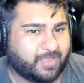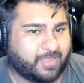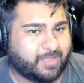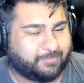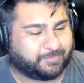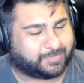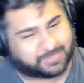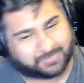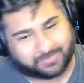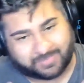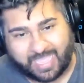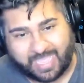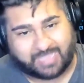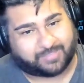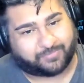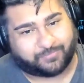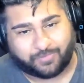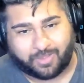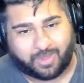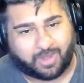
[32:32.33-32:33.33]
Because if they had the
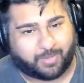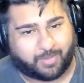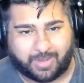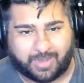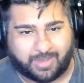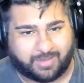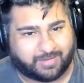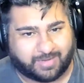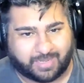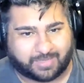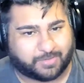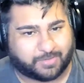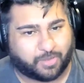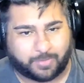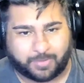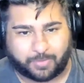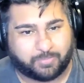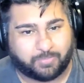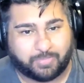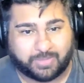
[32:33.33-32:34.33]
full armor, like, nobody
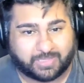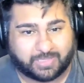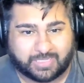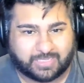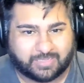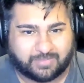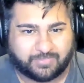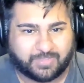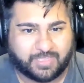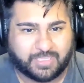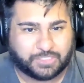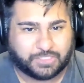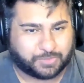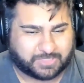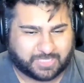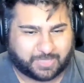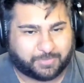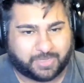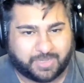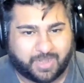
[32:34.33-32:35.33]
would believe she was
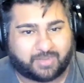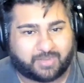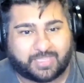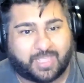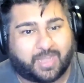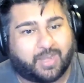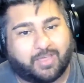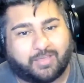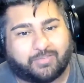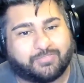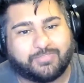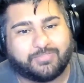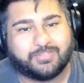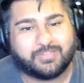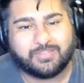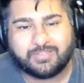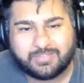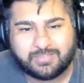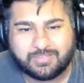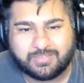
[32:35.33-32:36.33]
able to knock that off. Mm-hmm.